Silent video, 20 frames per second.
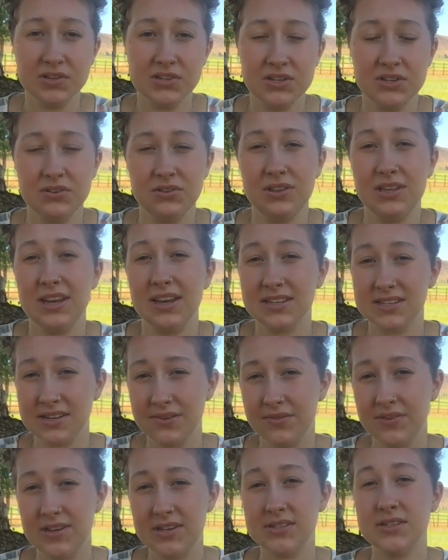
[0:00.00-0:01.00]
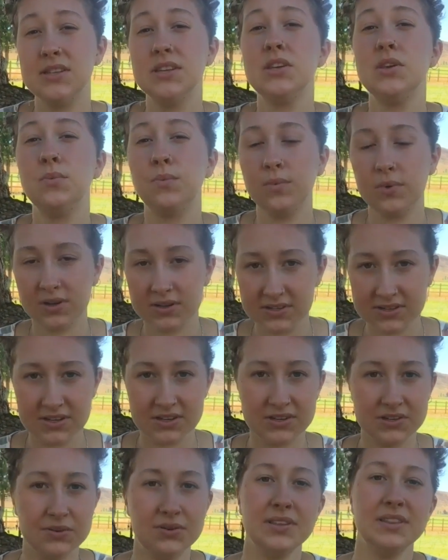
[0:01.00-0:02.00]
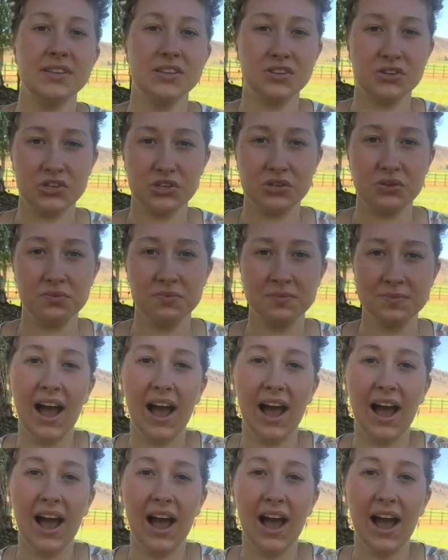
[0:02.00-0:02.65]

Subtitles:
to do the activities that you want to do in this shoe.